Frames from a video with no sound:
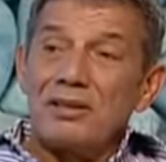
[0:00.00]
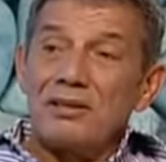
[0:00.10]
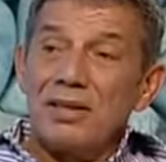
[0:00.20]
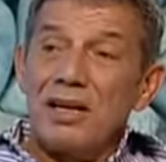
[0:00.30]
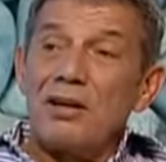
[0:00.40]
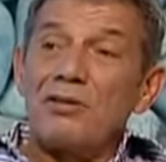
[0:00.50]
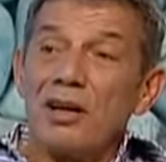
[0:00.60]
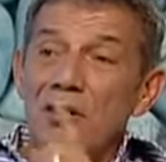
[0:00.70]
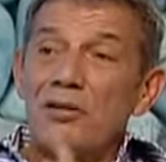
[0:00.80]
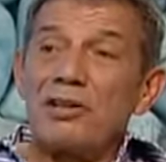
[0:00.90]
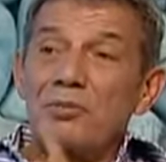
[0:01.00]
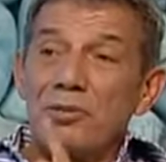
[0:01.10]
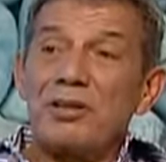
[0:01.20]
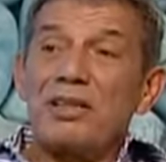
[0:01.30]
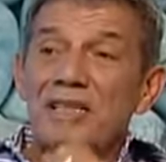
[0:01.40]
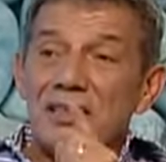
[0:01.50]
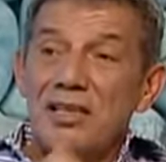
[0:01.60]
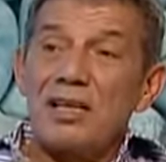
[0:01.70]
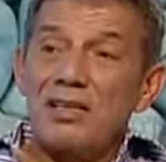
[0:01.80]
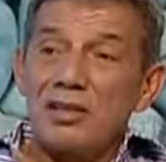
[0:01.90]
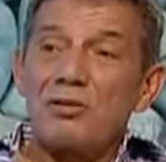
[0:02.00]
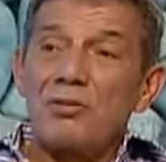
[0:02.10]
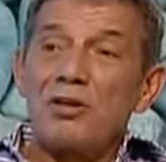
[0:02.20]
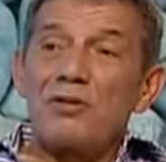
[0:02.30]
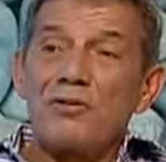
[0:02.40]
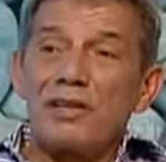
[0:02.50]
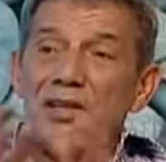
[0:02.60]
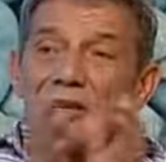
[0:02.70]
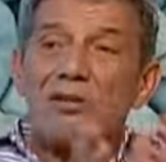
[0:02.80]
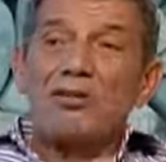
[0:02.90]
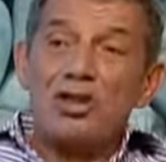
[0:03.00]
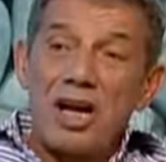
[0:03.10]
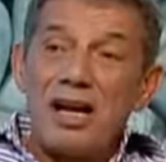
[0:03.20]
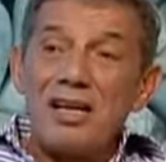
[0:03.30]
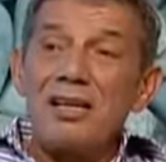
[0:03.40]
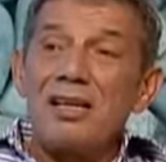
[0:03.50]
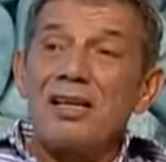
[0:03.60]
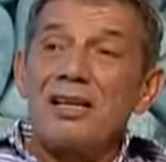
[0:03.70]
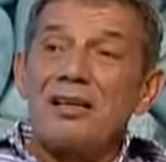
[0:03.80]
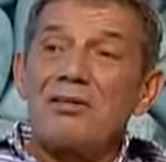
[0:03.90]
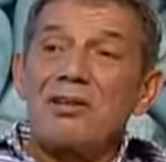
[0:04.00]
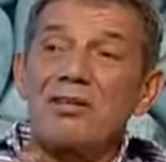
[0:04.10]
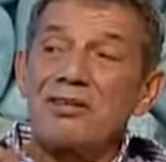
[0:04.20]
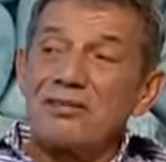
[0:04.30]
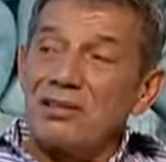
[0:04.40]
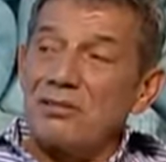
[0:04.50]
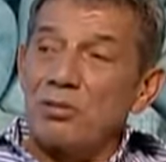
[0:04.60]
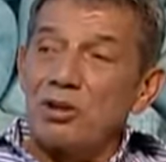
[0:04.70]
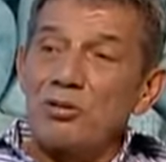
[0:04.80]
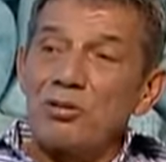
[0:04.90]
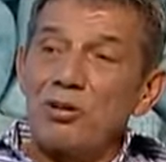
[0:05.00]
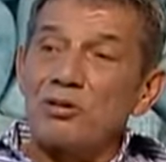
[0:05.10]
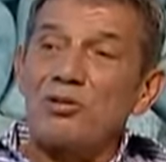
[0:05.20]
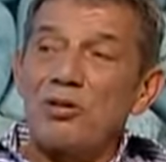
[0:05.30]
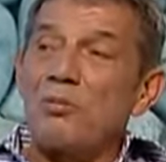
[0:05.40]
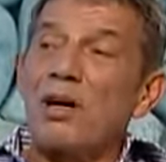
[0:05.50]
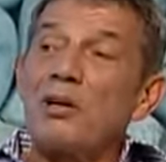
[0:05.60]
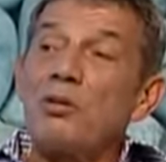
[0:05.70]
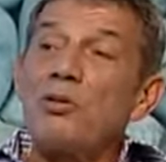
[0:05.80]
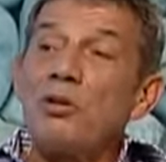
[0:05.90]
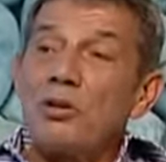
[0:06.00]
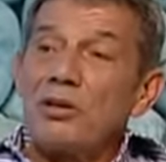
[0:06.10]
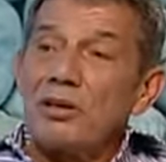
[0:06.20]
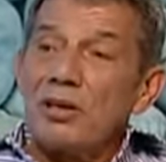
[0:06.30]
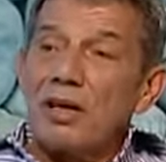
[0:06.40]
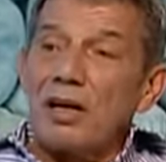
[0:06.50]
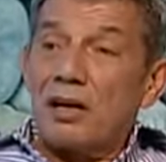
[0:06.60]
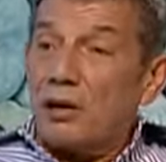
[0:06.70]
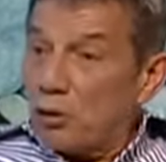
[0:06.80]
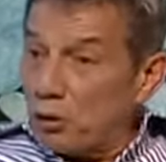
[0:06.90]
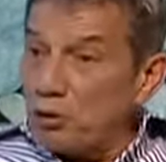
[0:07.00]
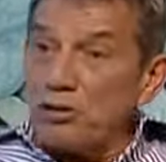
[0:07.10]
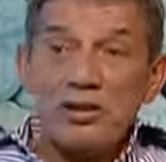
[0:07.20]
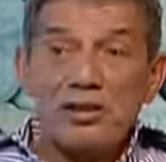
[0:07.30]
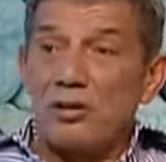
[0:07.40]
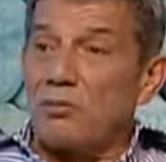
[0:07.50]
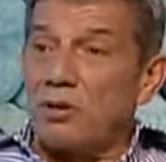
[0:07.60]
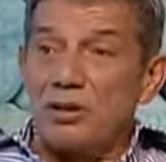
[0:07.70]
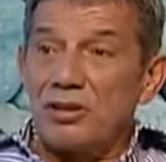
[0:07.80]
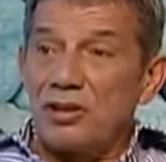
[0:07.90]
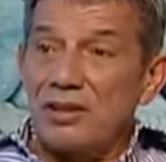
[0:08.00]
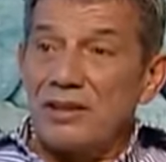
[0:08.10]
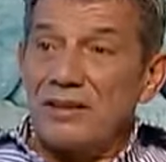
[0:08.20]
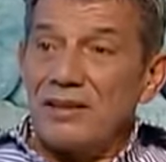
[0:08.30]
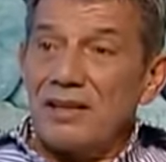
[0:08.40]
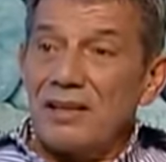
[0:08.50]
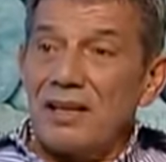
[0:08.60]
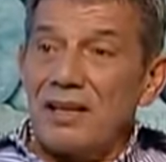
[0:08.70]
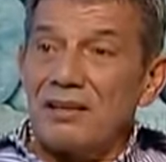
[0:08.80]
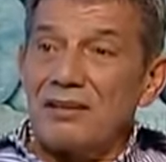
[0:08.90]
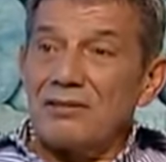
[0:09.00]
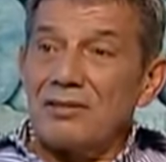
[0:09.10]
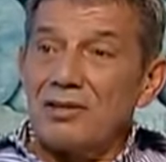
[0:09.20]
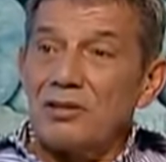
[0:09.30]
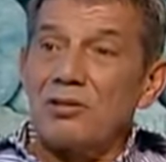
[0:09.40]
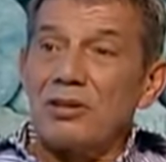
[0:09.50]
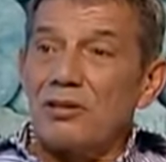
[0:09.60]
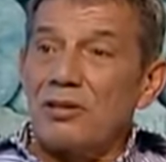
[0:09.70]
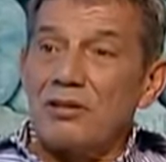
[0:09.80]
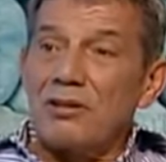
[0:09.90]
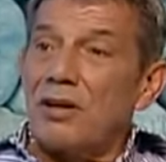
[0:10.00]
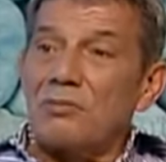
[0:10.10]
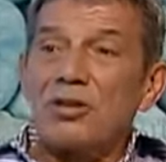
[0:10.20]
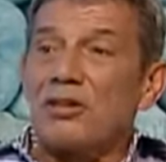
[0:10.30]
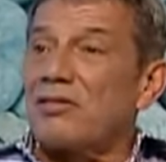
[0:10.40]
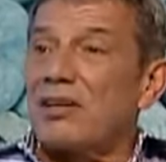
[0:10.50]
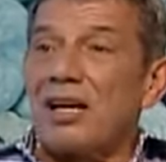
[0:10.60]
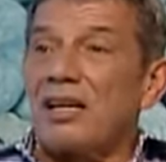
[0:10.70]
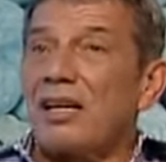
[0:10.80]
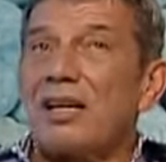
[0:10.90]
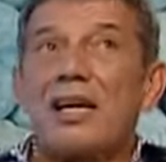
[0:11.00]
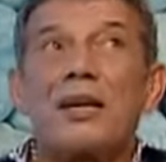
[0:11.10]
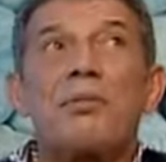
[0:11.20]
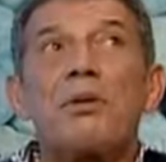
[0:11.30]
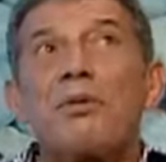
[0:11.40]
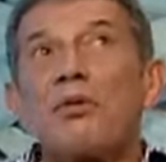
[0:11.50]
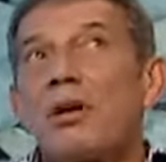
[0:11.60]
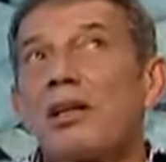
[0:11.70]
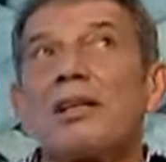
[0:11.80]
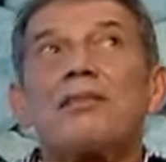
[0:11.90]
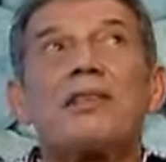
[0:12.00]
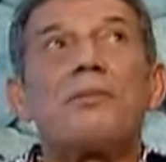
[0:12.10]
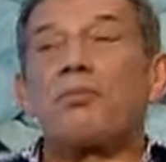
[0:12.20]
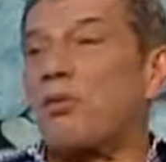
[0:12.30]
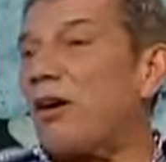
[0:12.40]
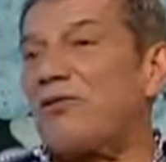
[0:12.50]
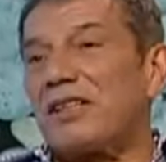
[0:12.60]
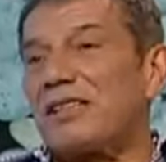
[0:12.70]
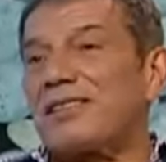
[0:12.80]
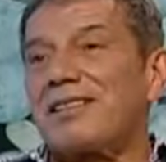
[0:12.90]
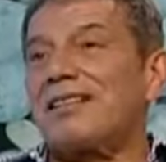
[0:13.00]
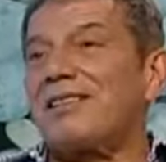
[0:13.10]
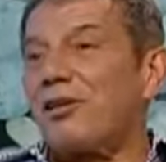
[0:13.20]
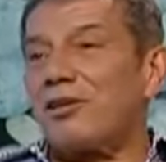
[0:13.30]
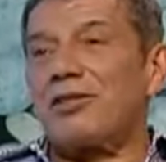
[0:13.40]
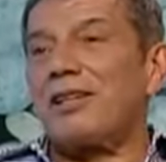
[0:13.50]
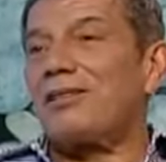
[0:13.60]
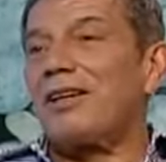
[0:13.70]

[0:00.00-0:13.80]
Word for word: how the Holy Spirit can take you when you feel that you're shy, mm. when, you, when you go to somebody who are hurting so much, mm. and you come just like a lot of people want to see prophets and all of this.